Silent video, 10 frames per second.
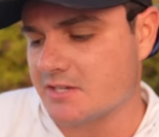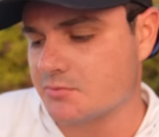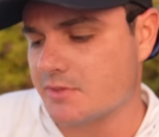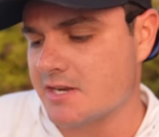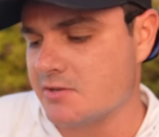mix
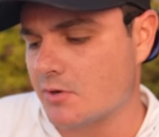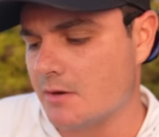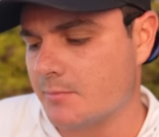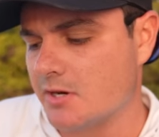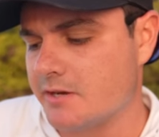with any
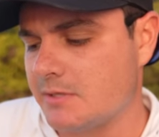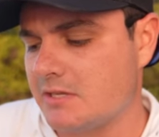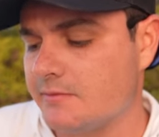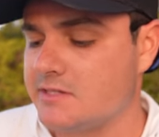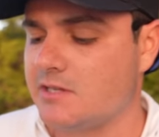rubber and
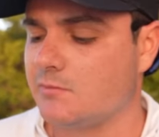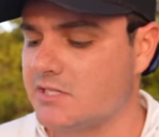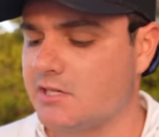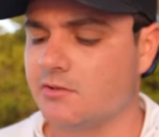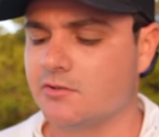P V C
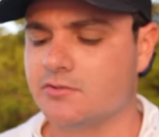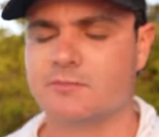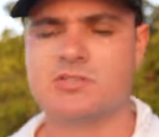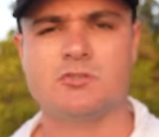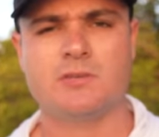materials.
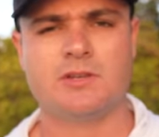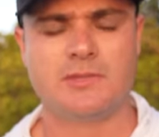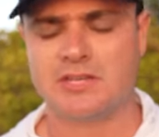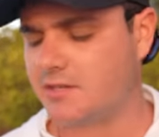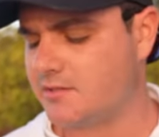I'm assuming
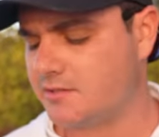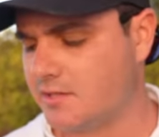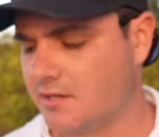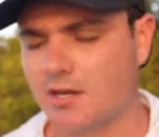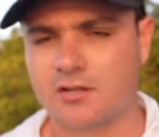because
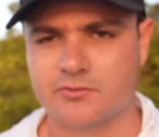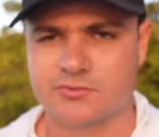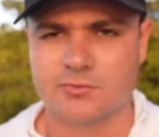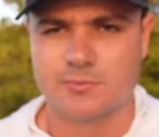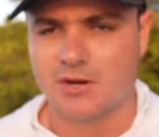the
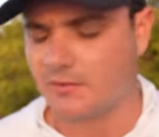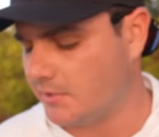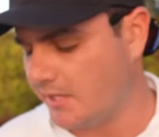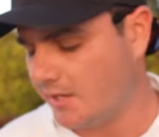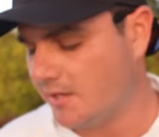colors will
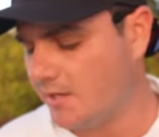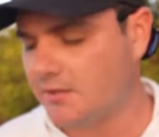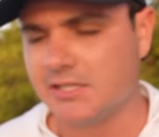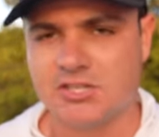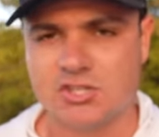probably
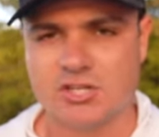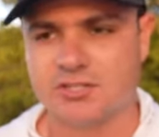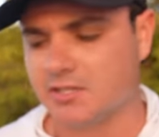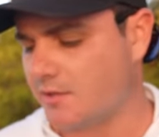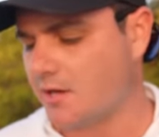leach
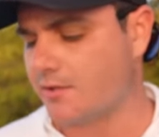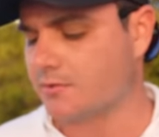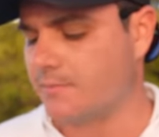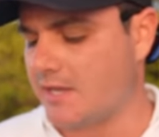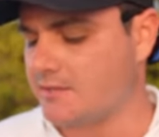into the
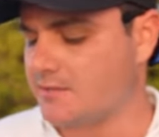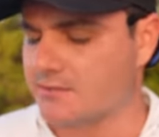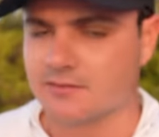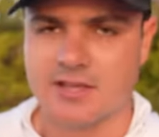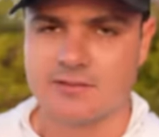other baits
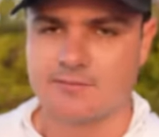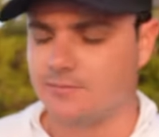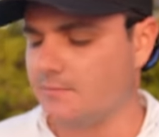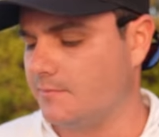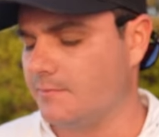and, and
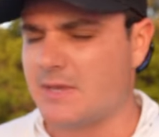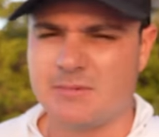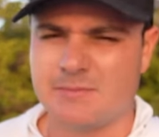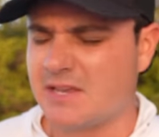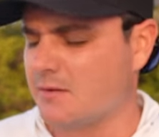
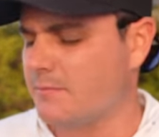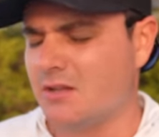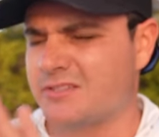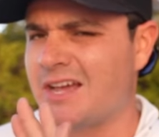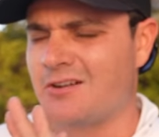maybe make them
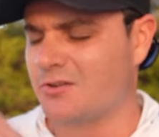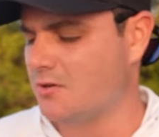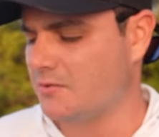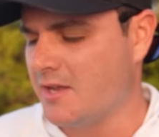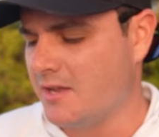melt. I don't
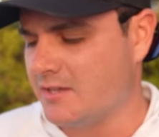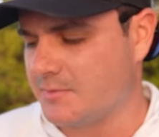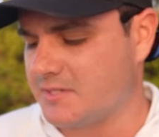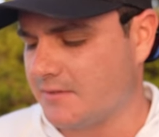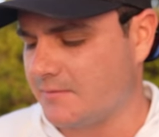know
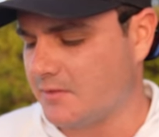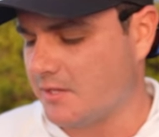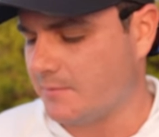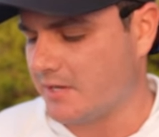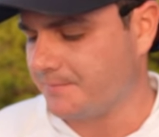
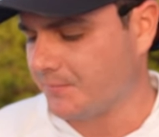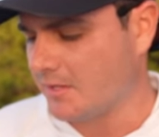specifically, but